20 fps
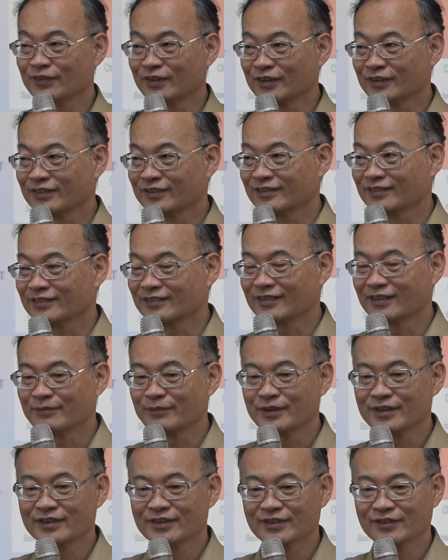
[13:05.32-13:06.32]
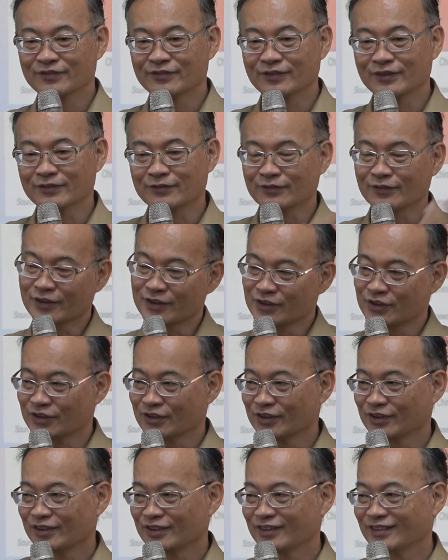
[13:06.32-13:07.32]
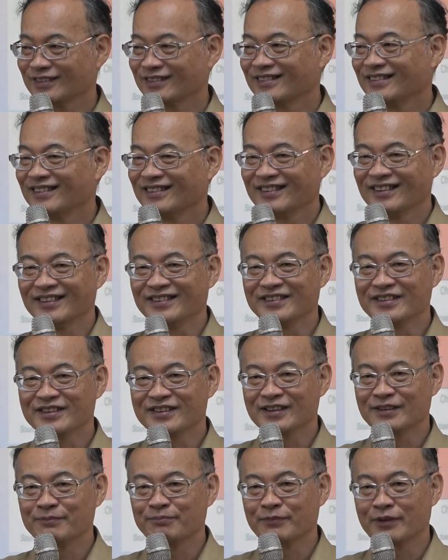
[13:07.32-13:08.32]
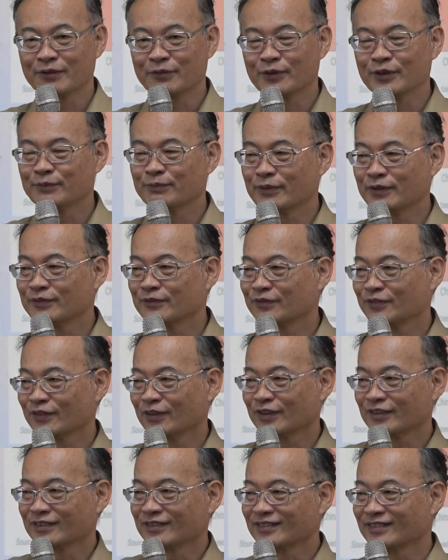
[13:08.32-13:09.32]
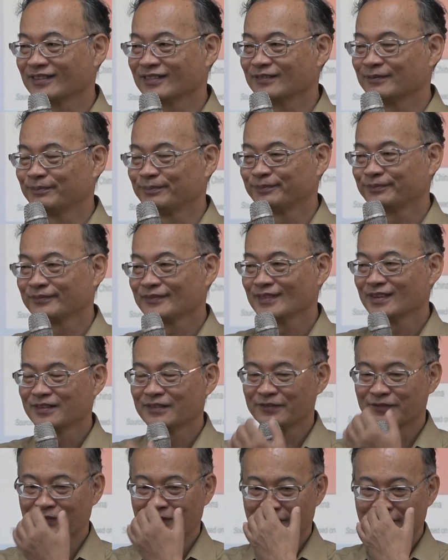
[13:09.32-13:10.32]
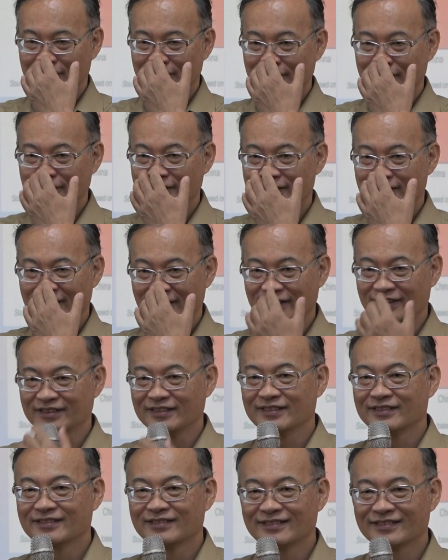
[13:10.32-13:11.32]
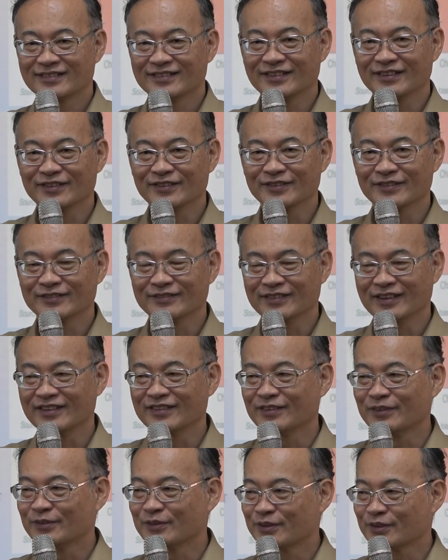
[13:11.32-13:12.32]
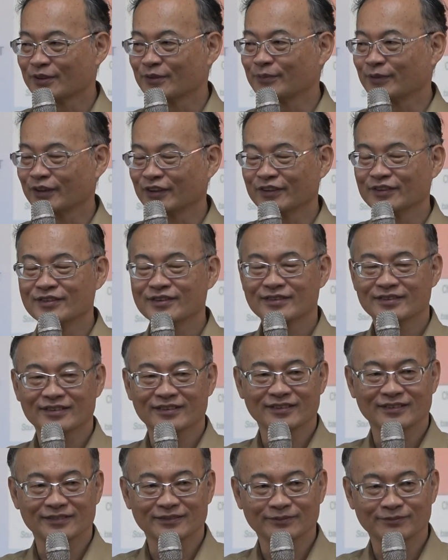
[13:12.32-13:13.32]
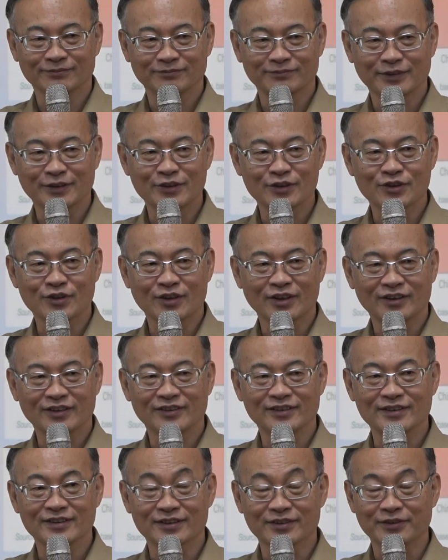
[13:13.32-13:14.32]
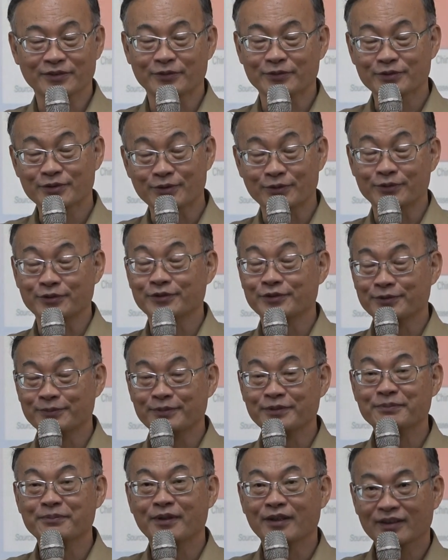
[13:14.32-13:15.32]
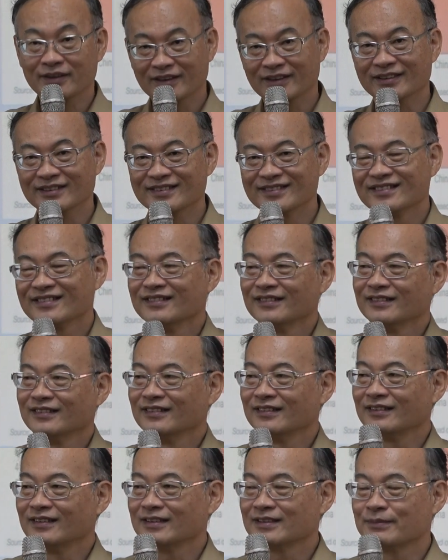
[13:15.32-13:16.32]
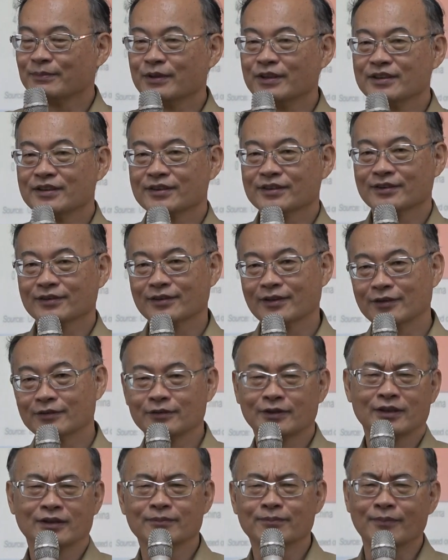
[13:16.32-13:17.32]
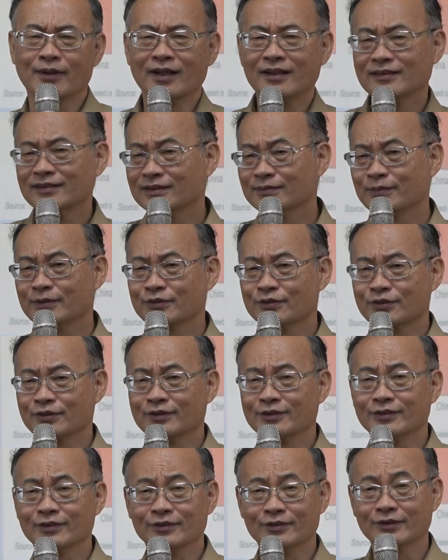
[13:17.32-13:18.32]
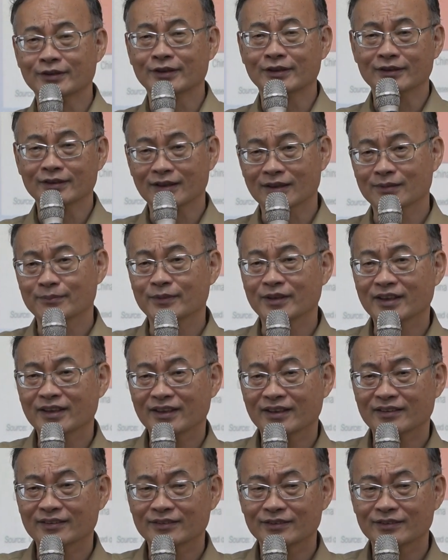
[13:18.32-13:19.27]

from from Russia and some buy weapon from the USA. So and also because main China is also European market. That means how to keep balance between your economic